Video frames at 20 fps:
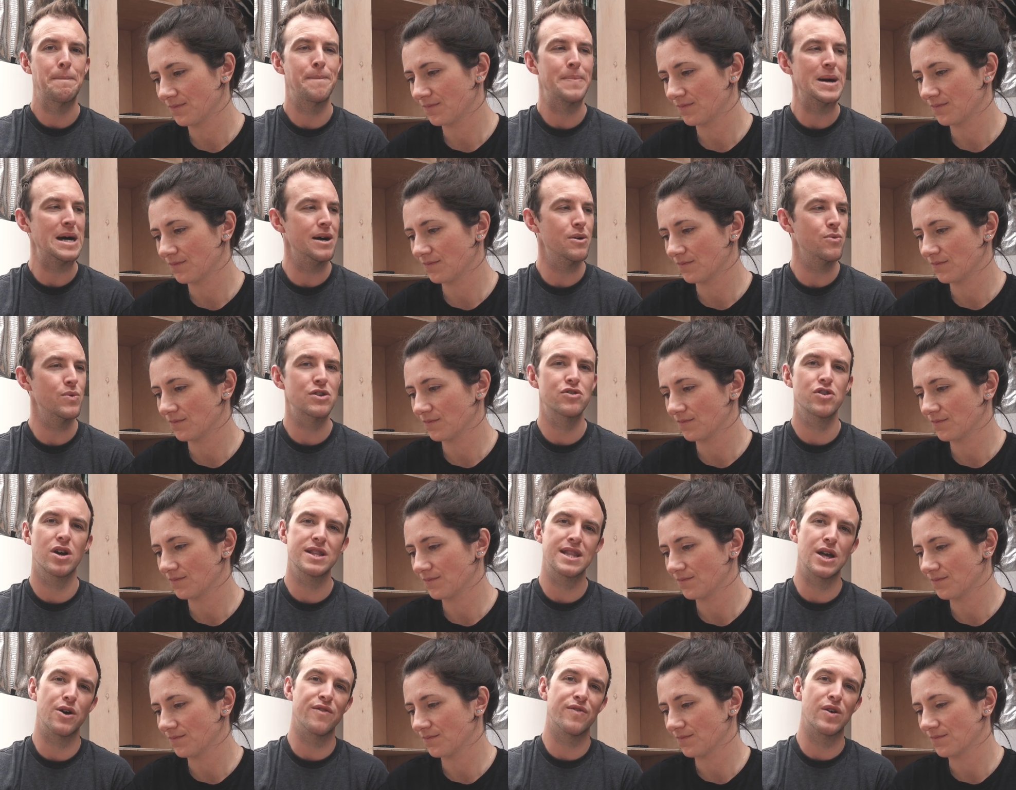Speaker 1: but we
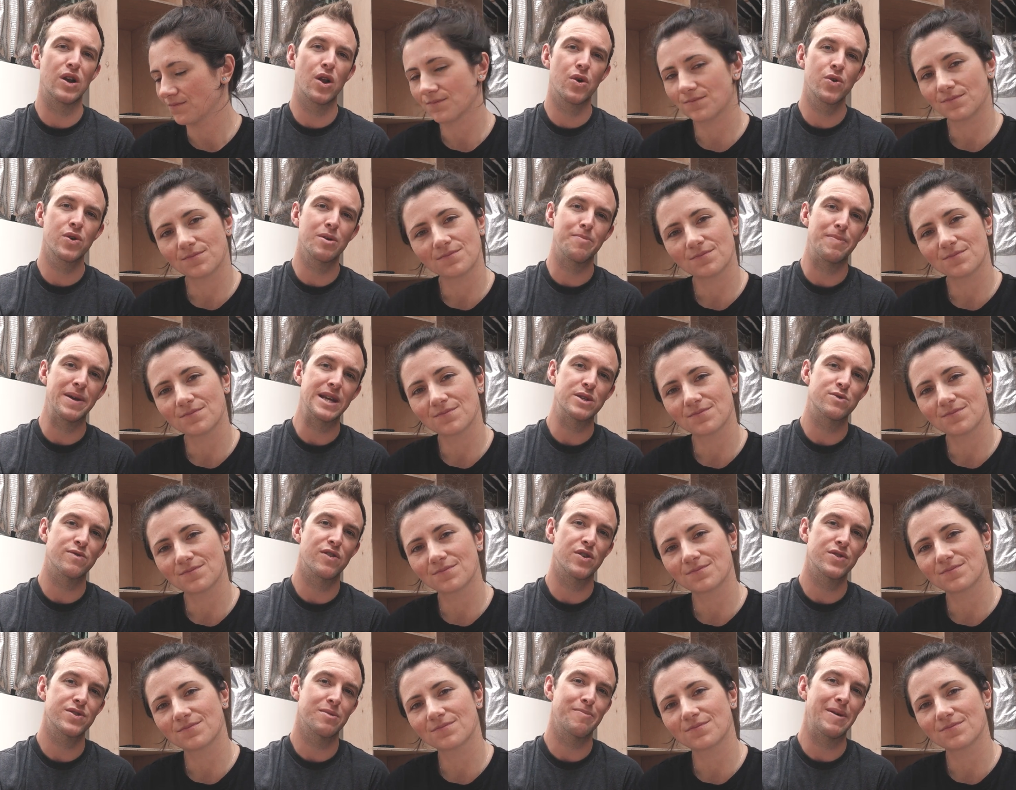tried that with a longer piece with
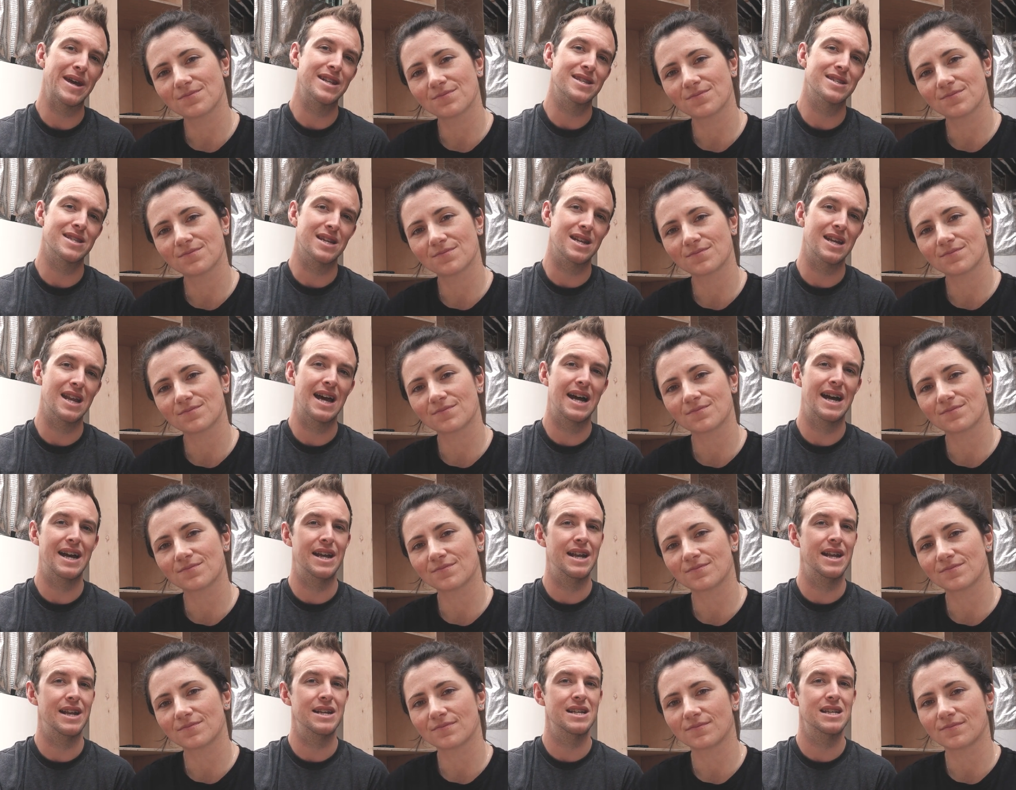lots of bends in
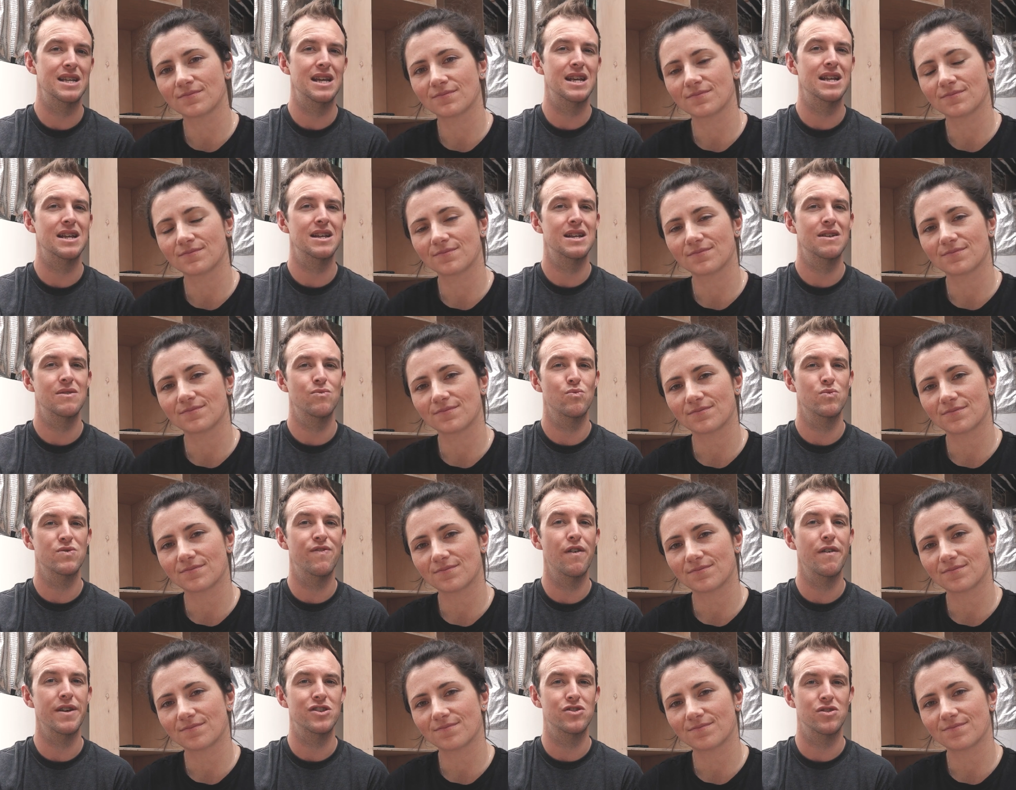and it was
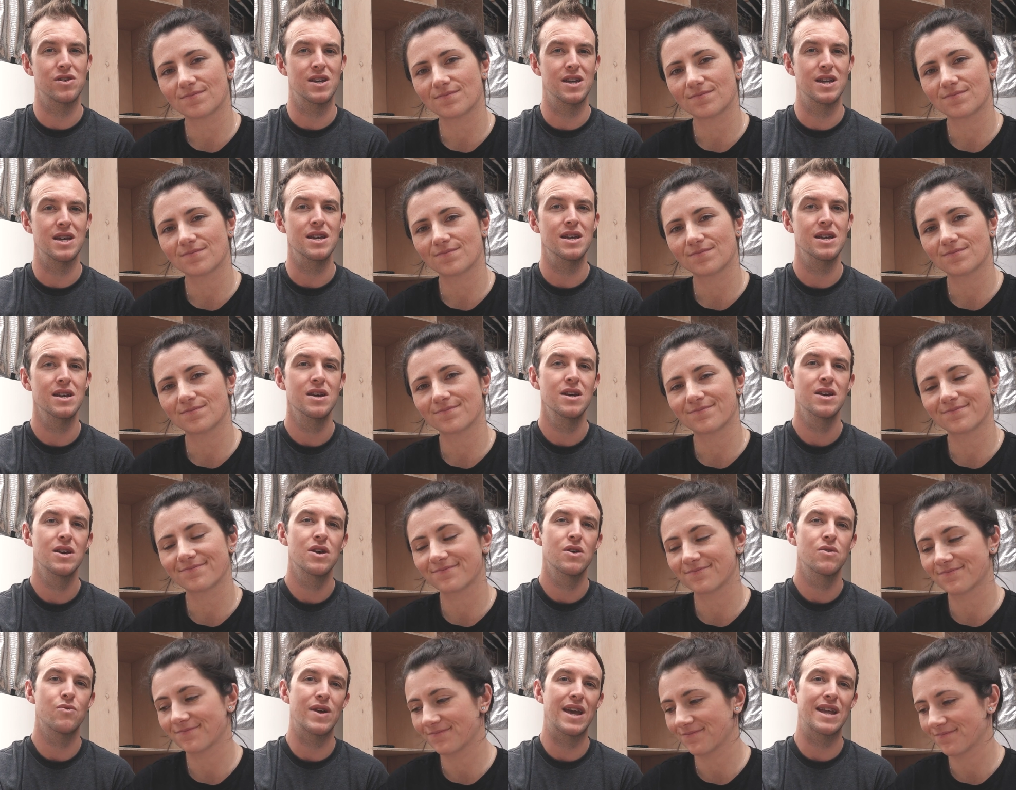very tricky.
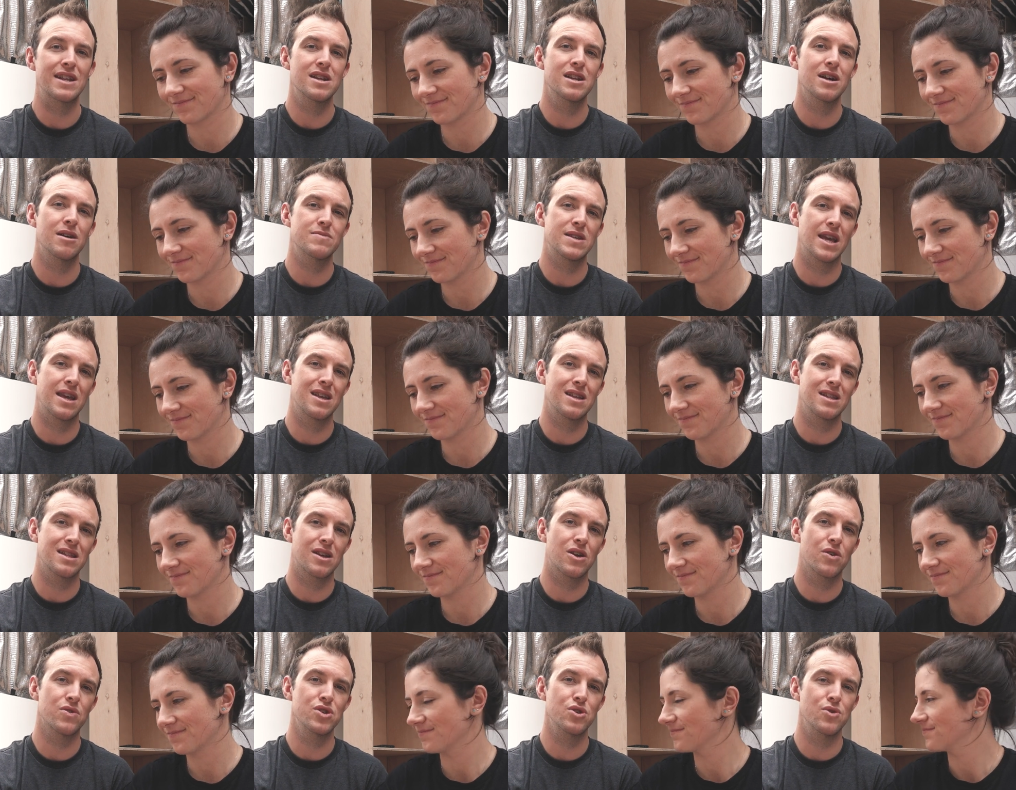We ended up taking the
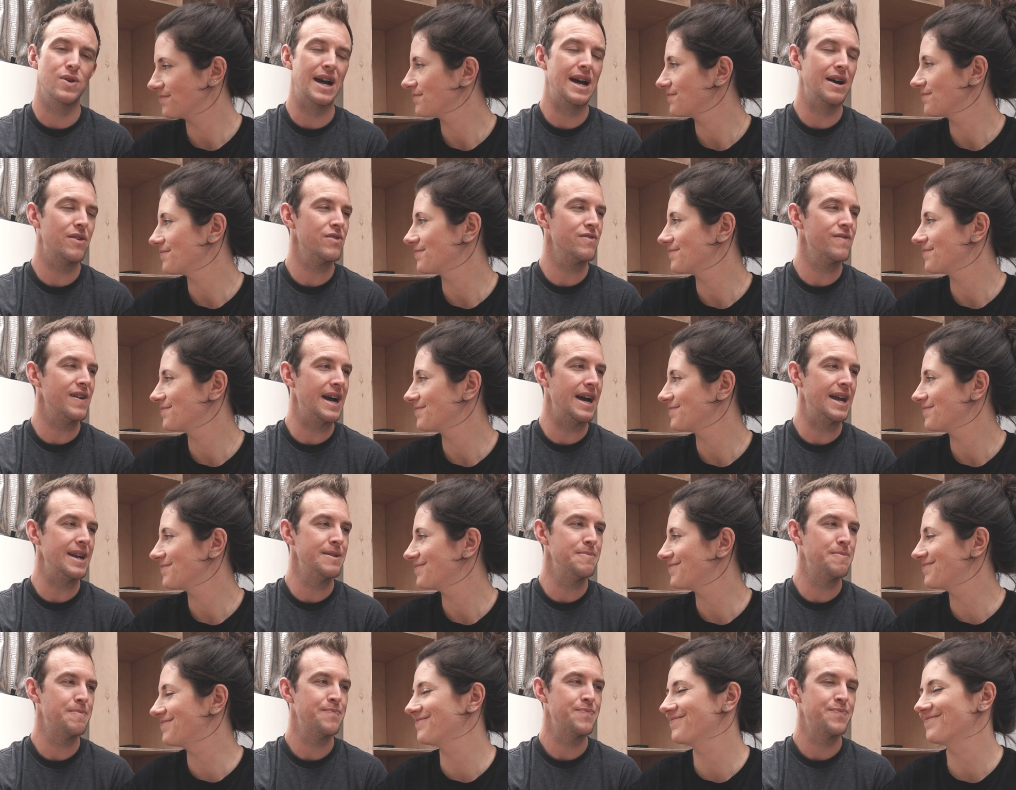conduit out the van
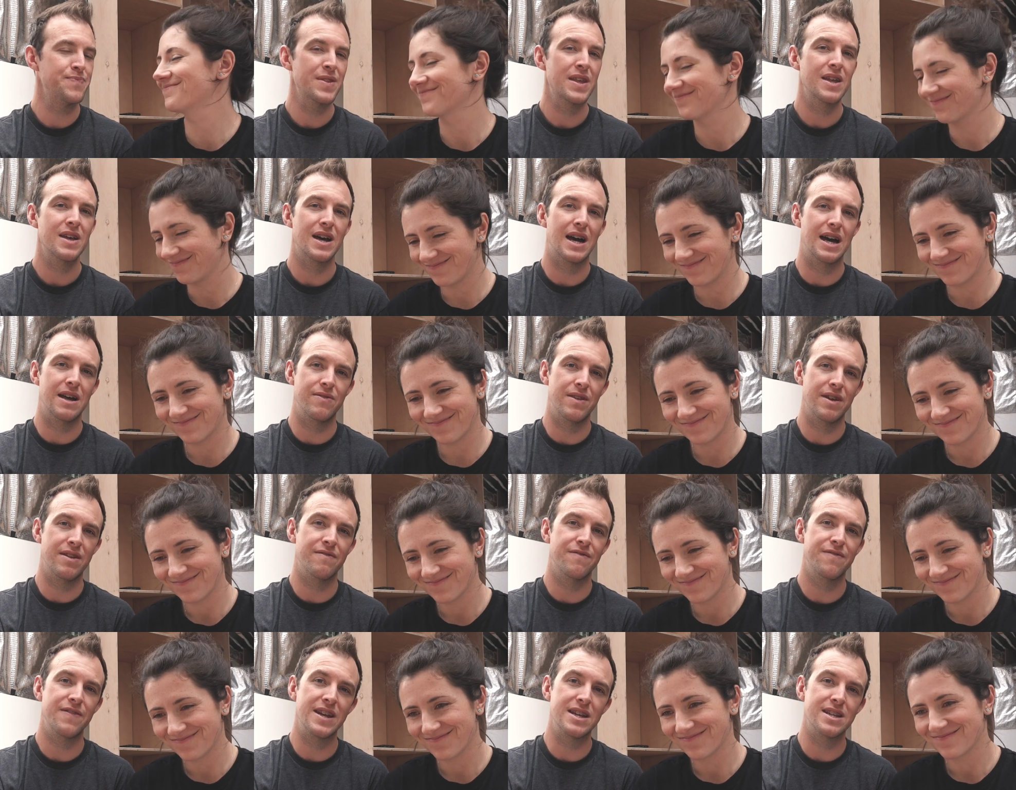and then
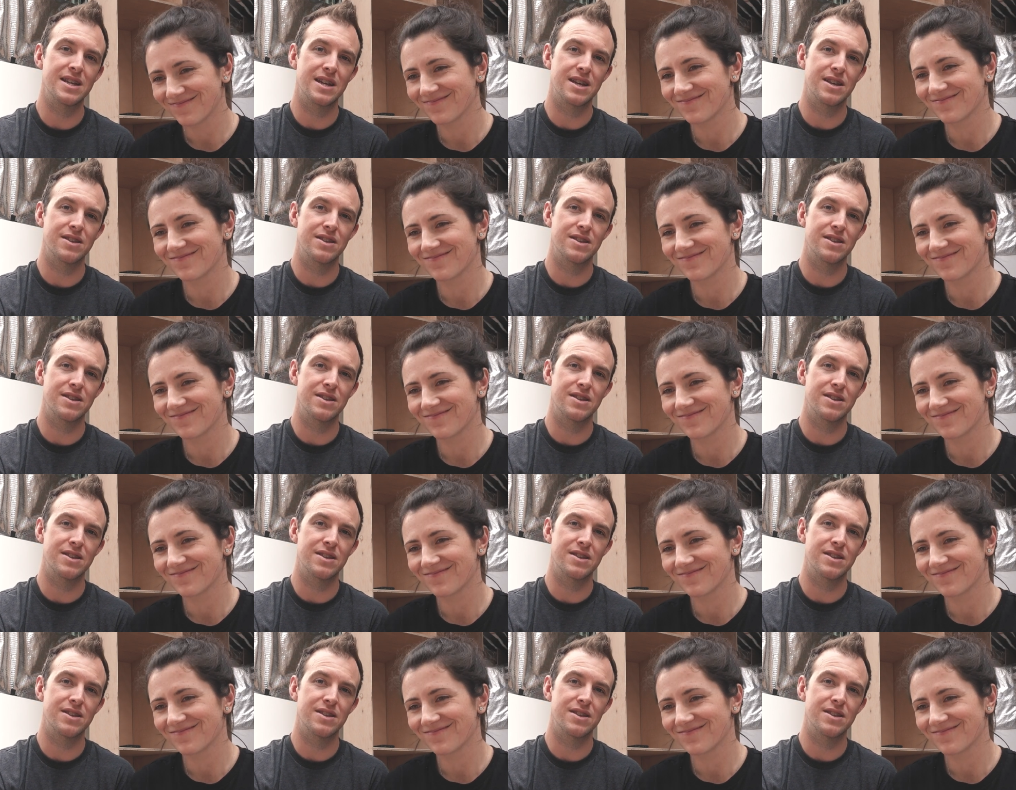feeding